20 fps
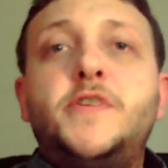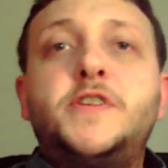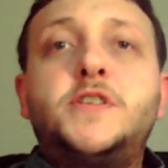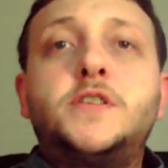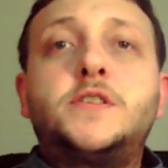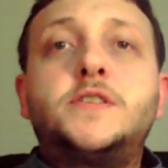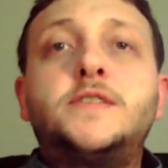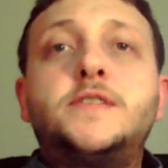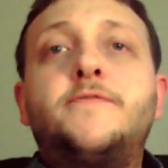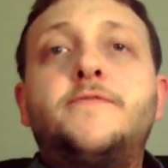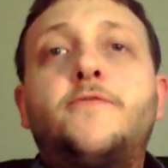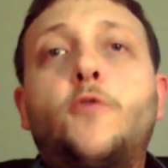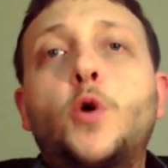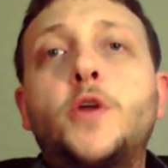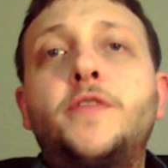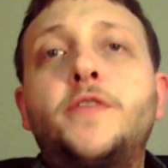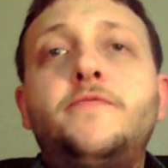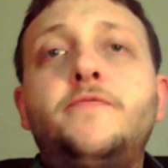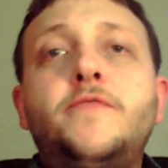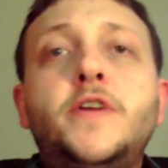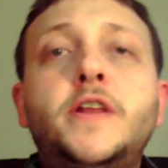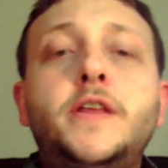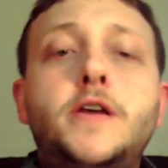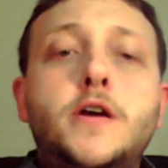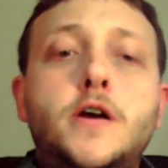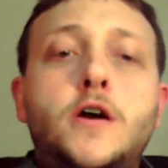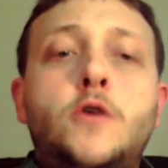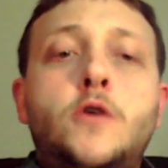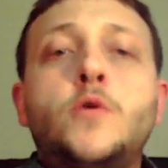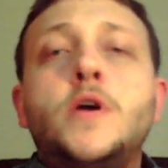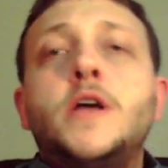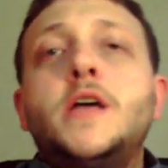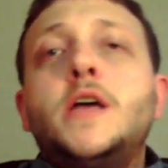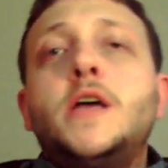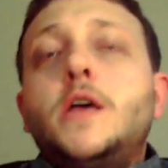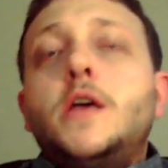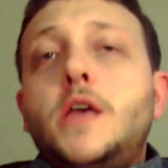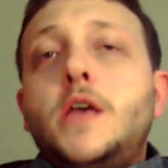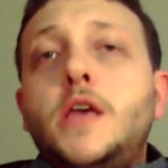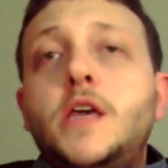This is the fourth video
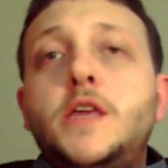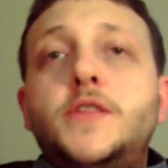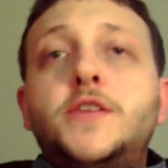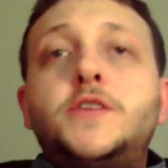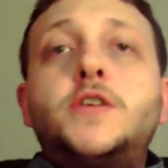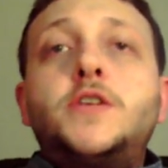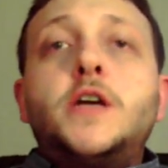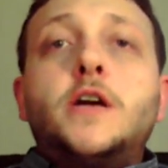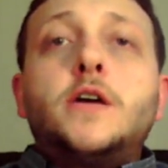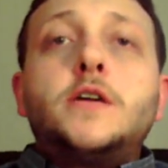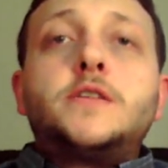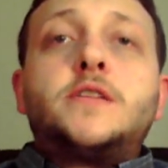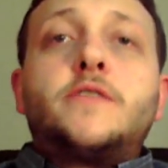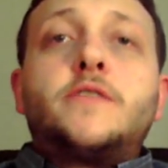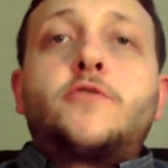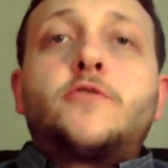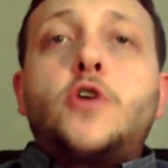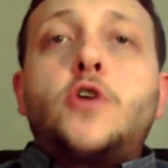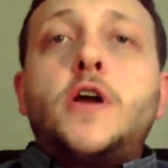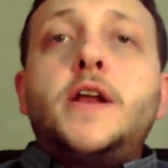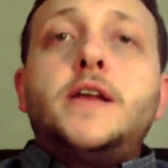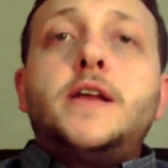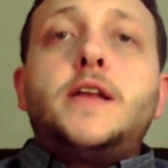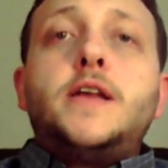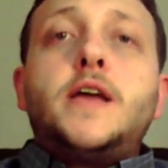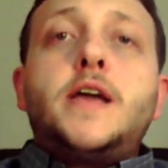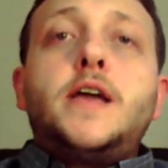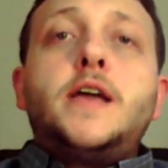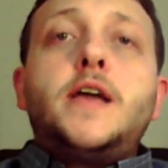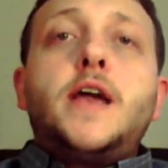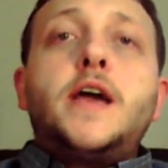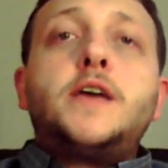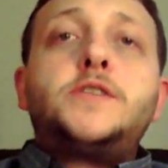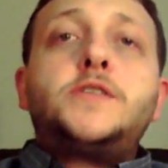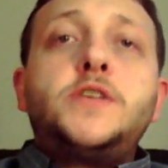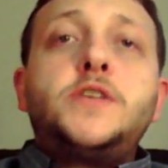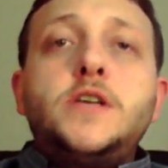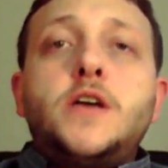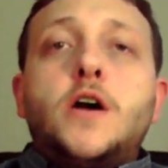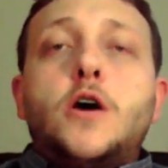in the series of creating a
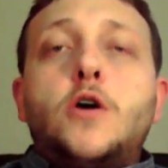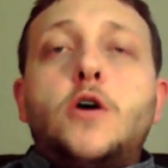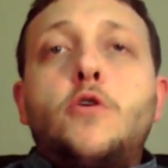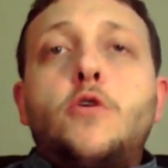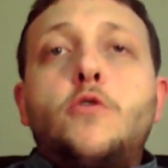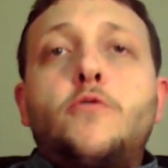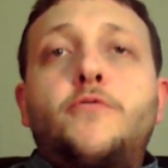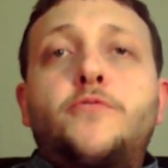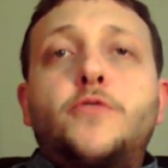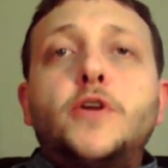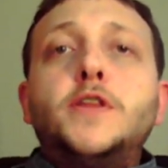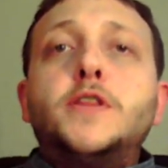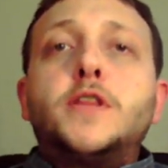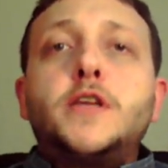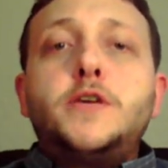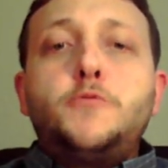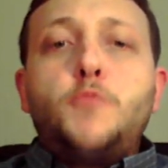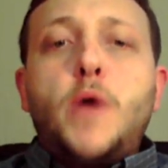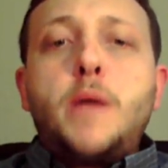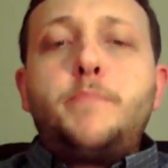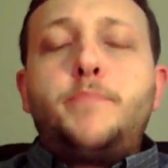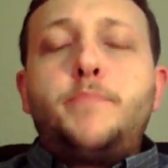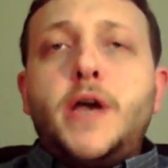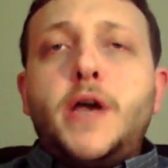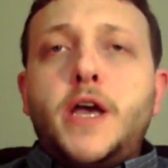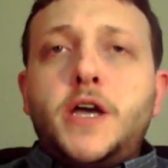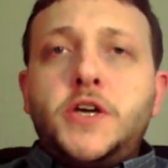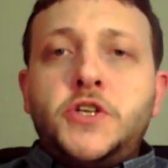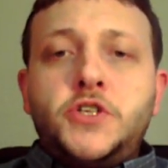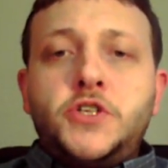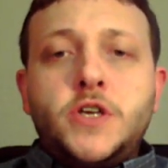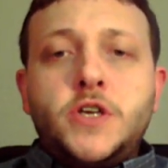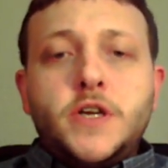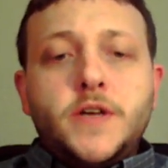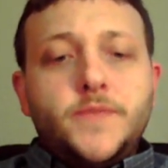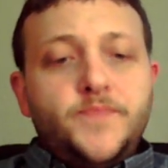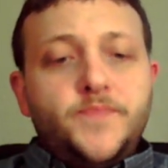SEO friendly web page.